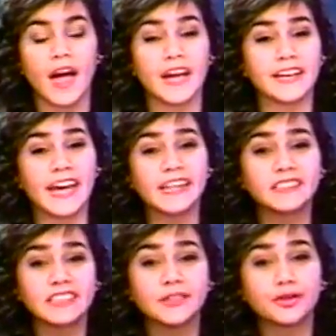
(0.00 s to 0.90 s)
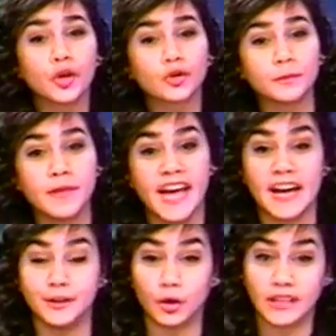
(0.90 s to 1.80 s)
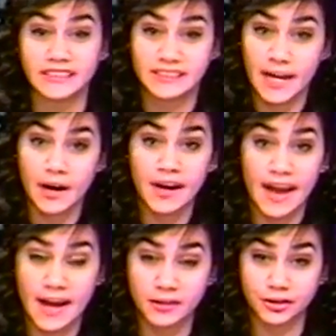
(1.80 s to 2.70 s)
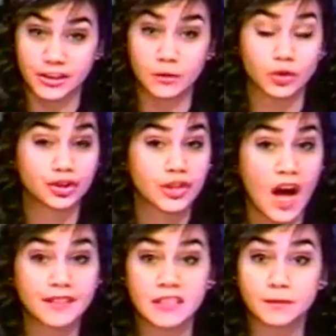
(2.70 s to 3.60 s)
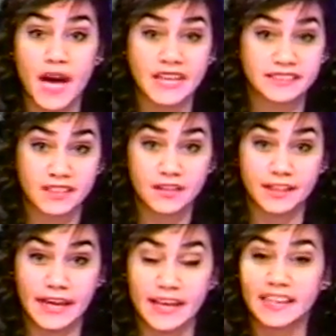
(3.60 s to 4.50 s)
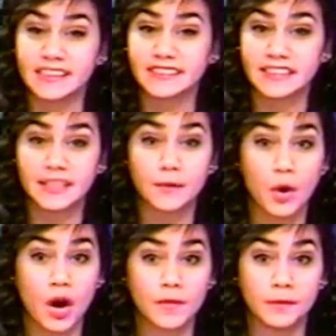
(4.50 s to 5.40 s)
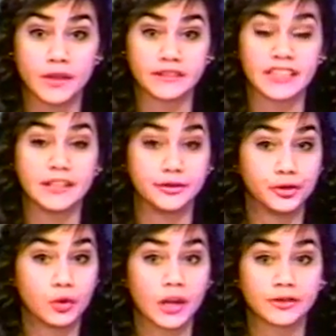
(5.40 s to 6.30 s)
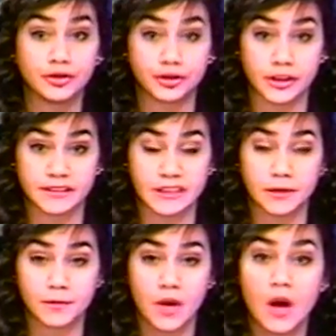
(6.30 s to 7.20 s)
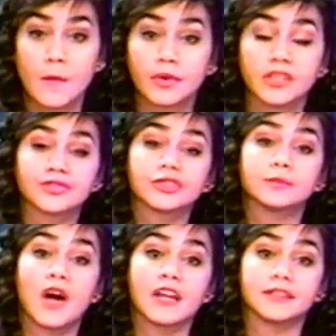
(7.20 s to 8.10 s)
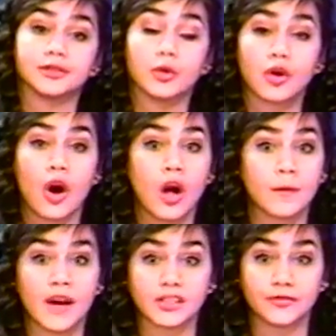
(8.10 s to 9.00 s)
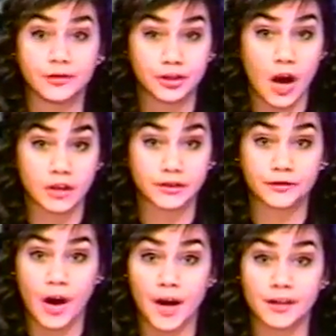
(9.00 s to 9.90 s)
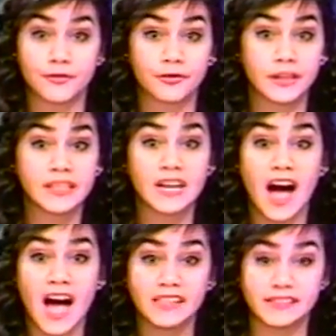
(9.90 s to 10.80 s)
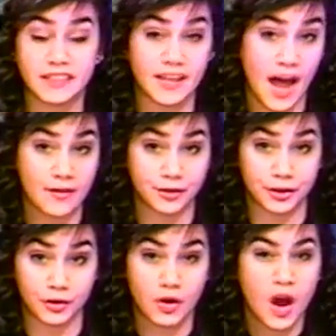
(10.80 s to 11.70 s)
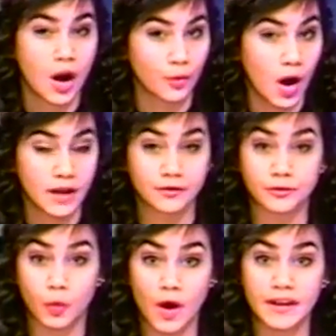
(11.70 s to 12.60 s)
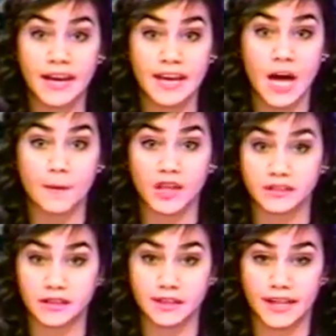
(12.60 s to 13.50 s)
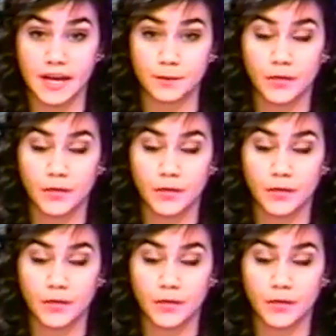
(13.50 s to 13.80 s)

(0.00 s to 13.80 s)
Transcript: An 18-year-old man known as Gary Anderson was shot this past Sunday in a city apartment building in Newark, New Jersey. Police responded to a call about shots fired at Finley-Heisen Avenue around 1 a.m. on Sunday.